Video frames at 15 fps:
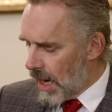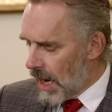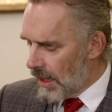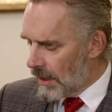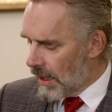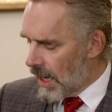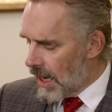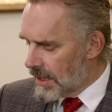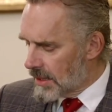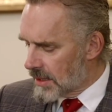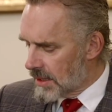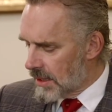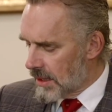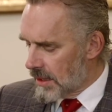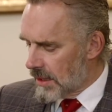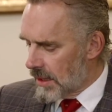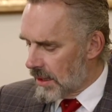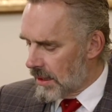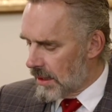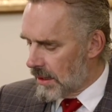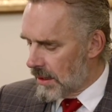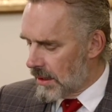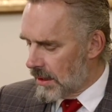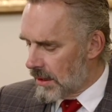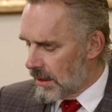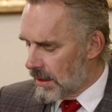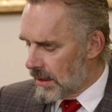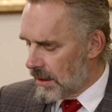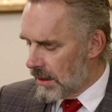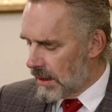I, I see it,
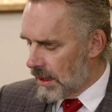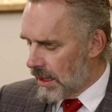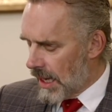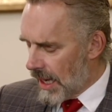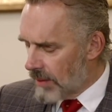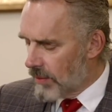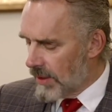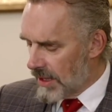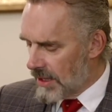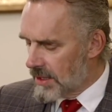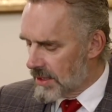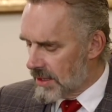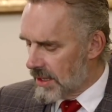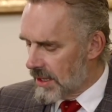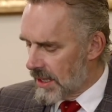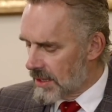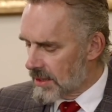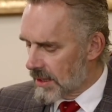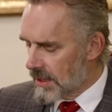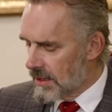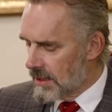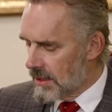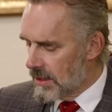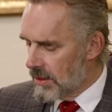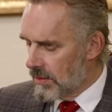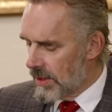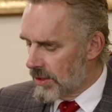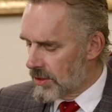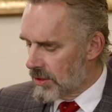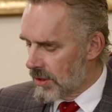I really see it as a
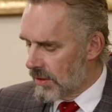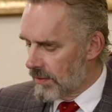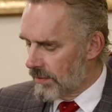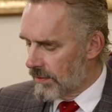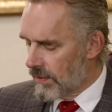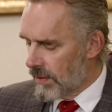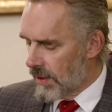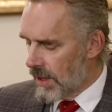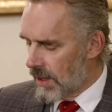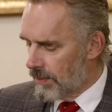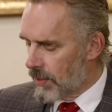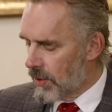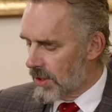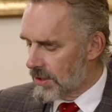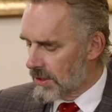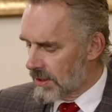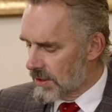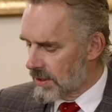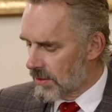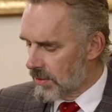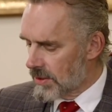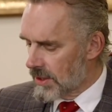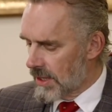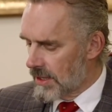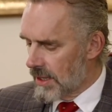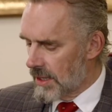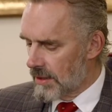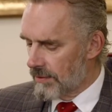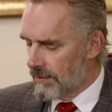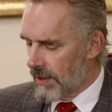continuation of a process that was
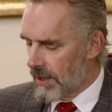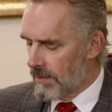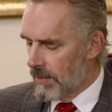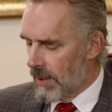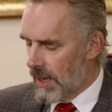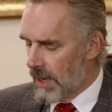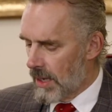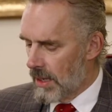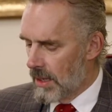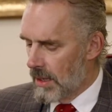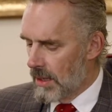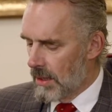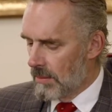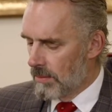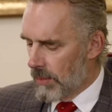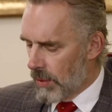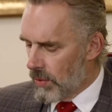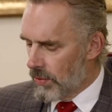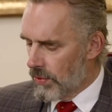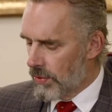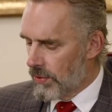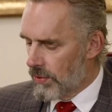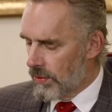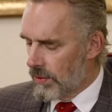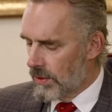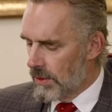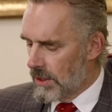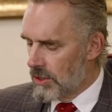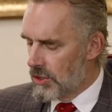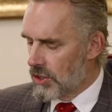identified by both
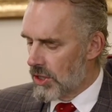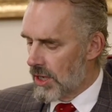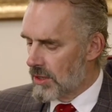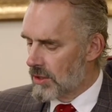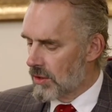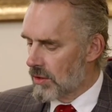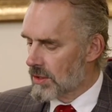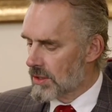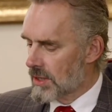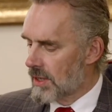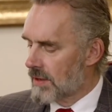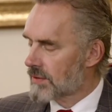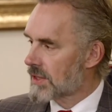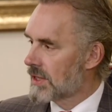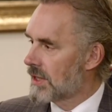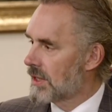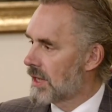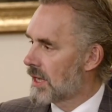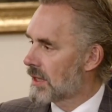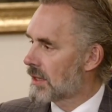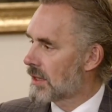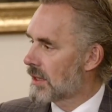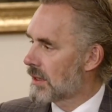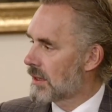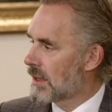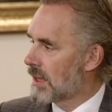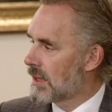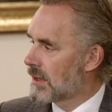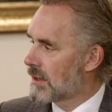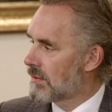Nietzsche and Dostoevsky at the
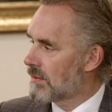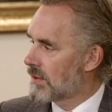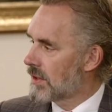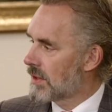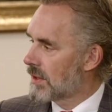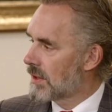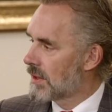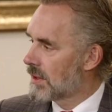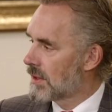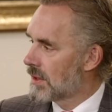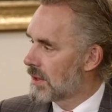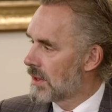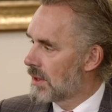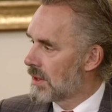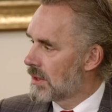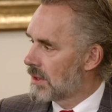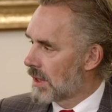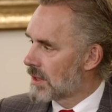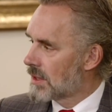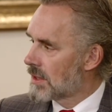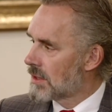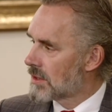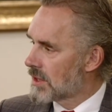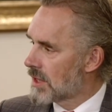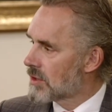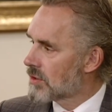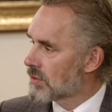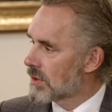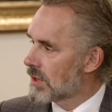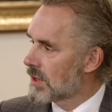end of the nineteenth
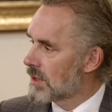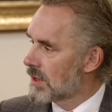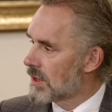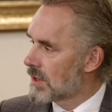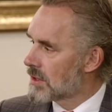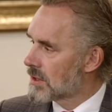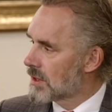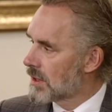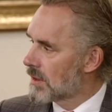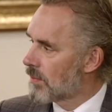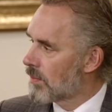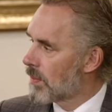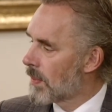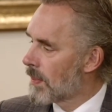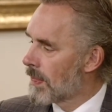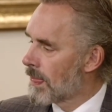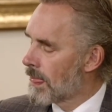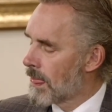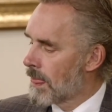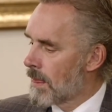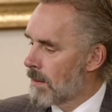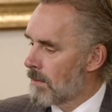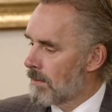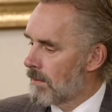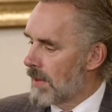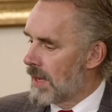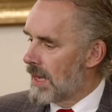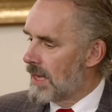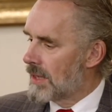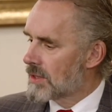century, that it's a,
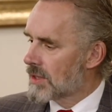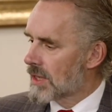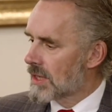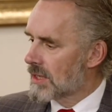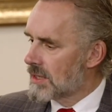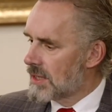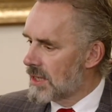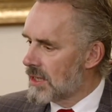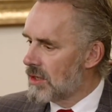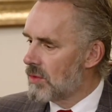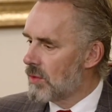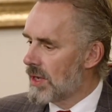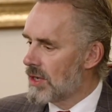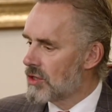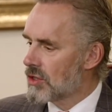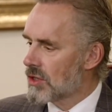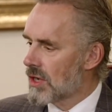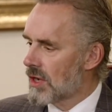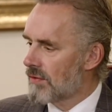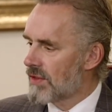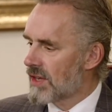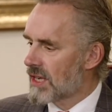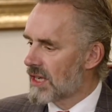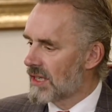it's a continuation of the